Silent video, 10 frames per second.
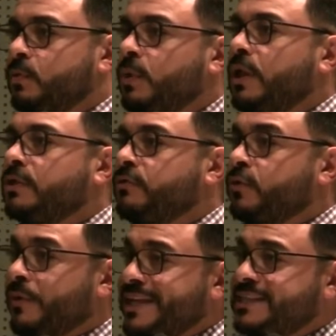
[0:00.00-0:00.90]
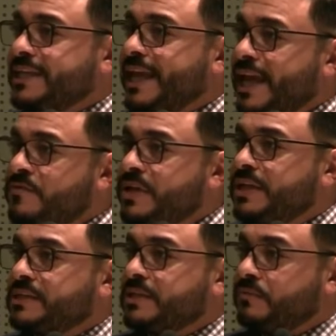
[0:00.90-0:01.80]
Well, the forensic
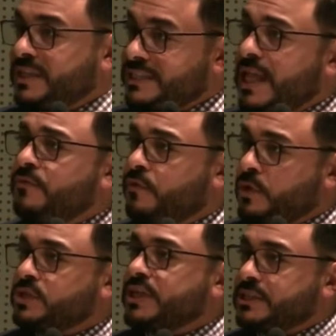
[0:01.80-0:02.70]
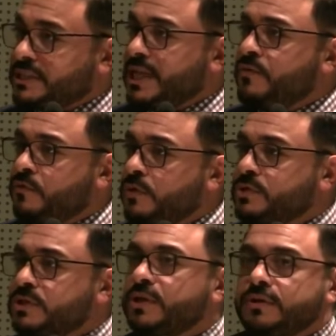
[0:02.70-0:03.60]
evidence of the cell phones, because the cell
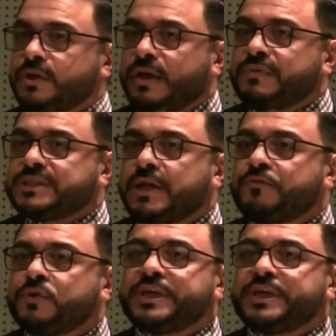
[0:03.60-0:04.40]
phones, you have the cell